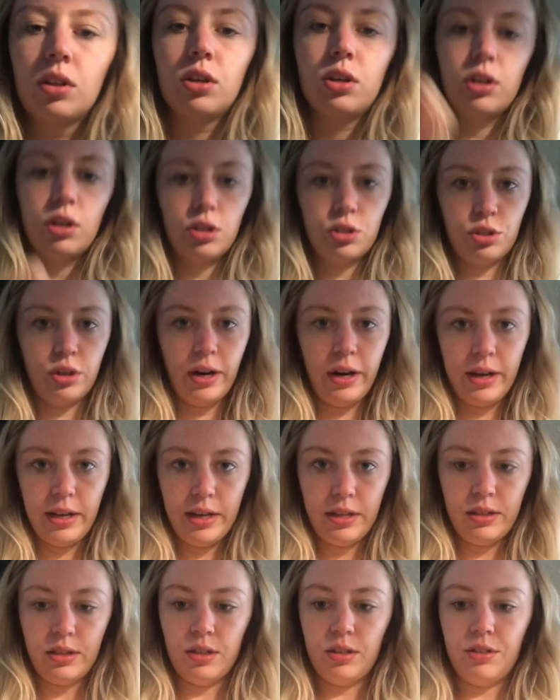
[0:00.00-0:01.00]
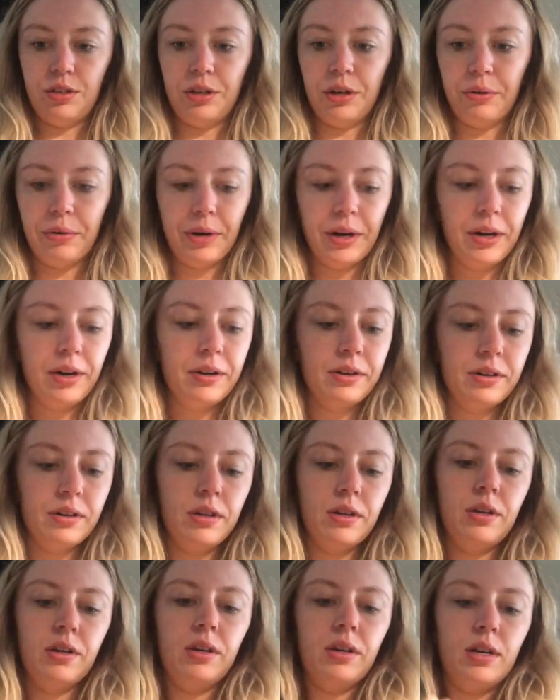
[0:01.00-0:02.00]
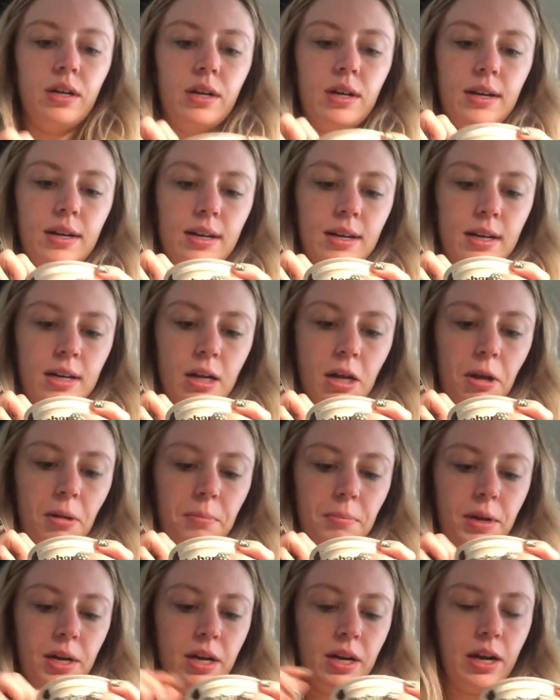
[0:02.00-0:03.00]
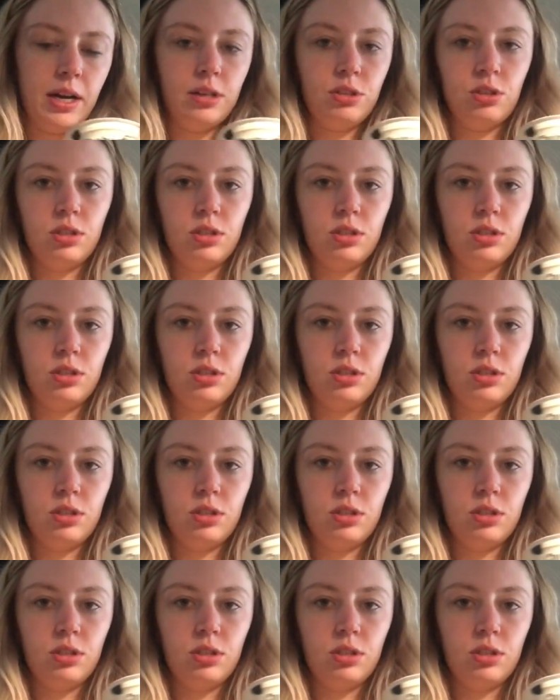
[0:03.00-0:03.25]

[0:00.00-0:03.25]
gonna try to eat this yogurt. I